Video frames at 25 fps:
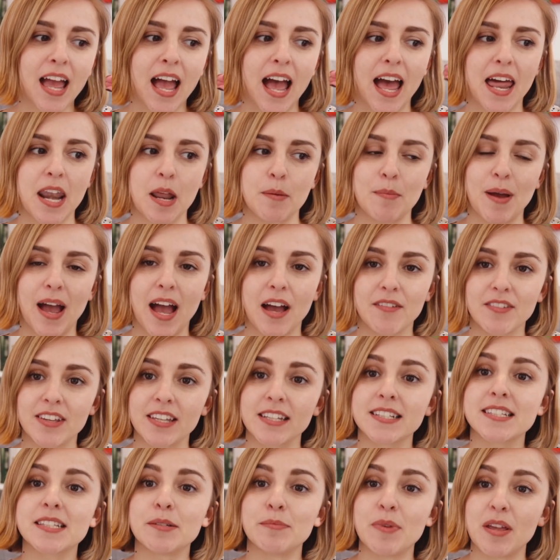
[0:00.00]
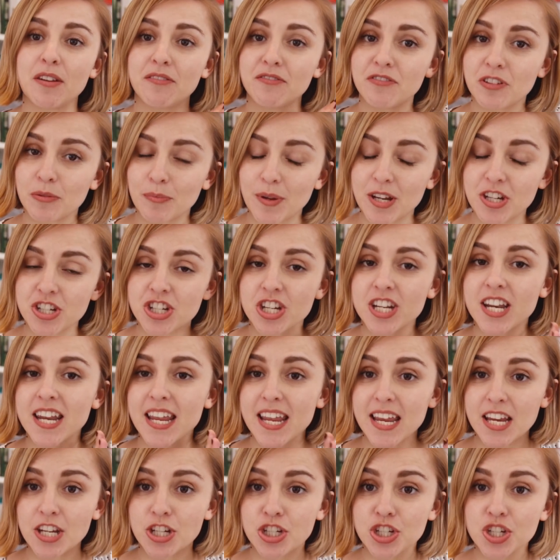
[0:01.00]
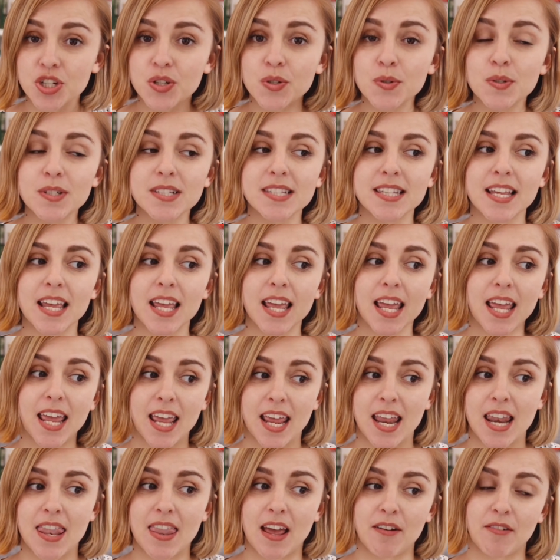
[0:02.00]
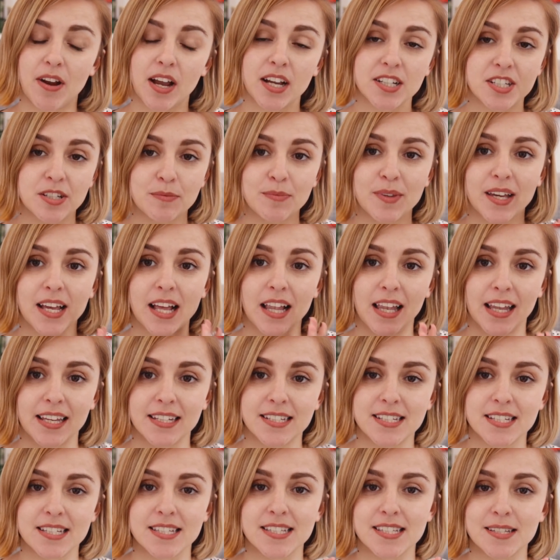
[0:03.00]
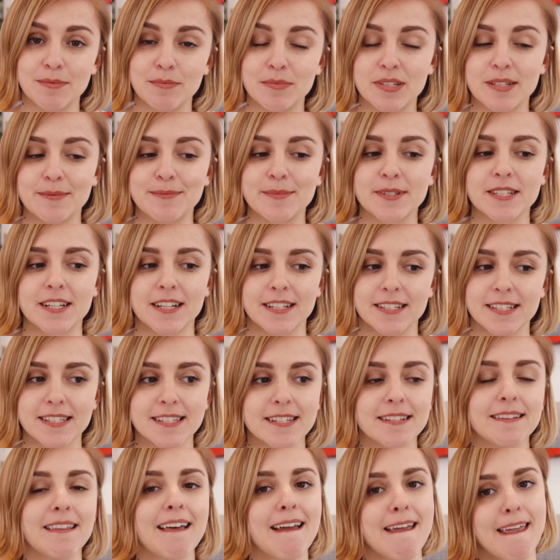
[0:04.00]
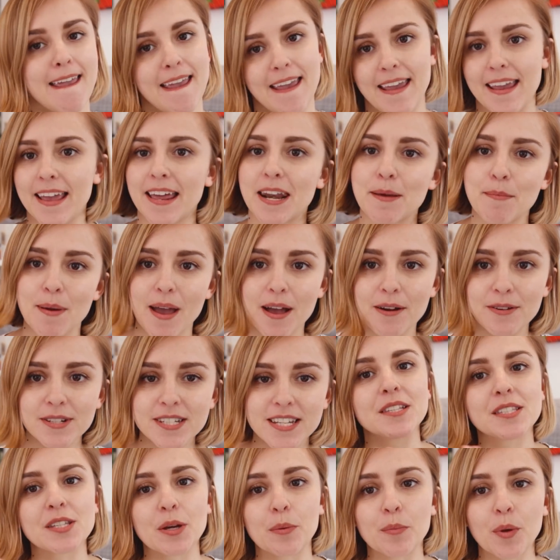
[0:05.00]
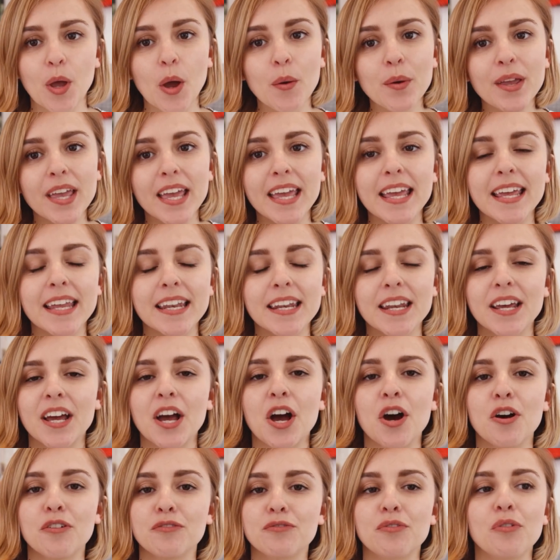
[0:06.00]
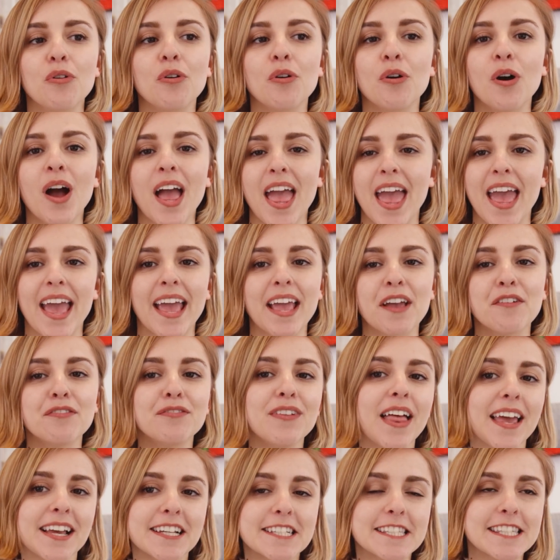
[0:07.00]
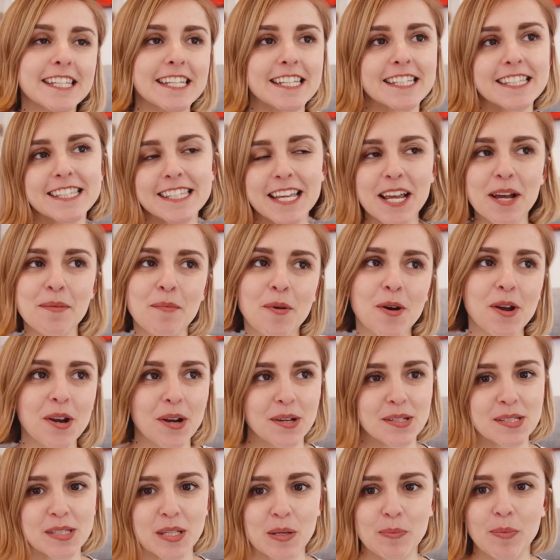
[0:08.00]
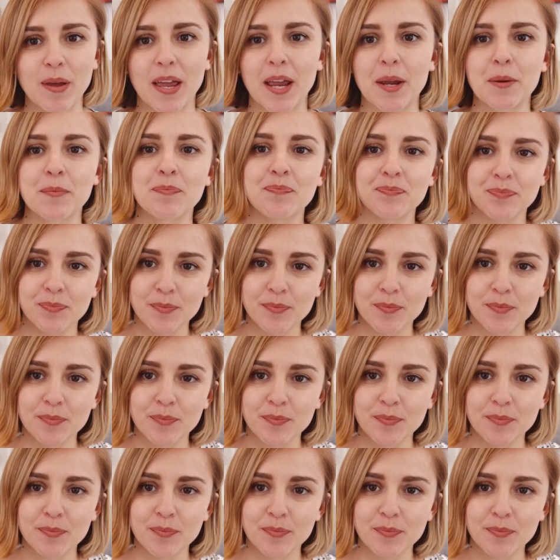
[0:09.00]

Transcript: and I'm having some inflammation issues in that rectum. The colitis symptoms are still hanging about. So I'm going in for a flexi sigmoidoscopy